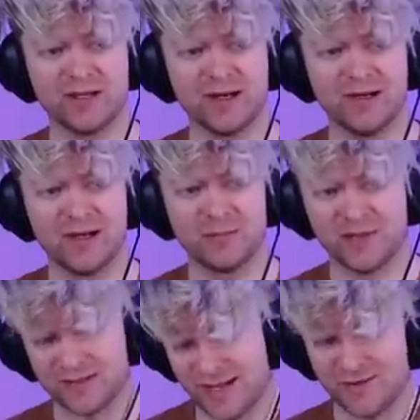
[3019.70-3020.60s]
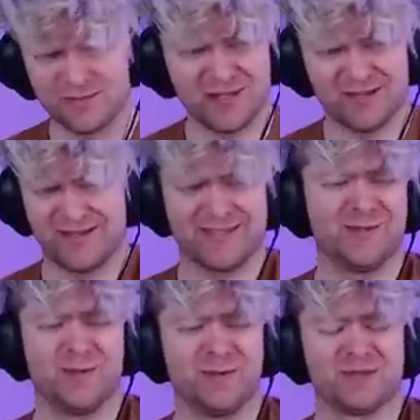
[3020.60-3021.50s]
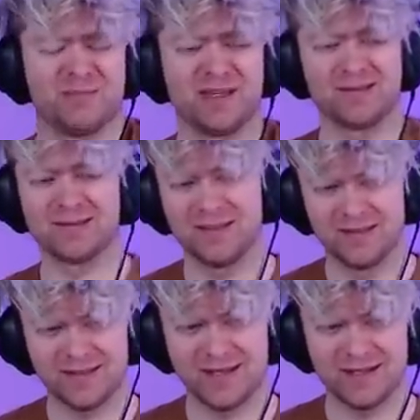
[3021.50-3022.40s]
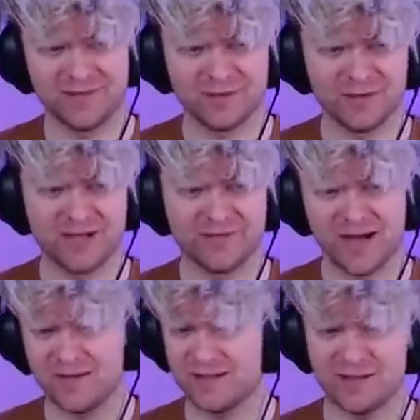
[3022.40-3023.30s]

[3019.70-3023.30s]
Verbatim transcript: there, because that would mean like you knew it was pinned. The idea after knight e five is you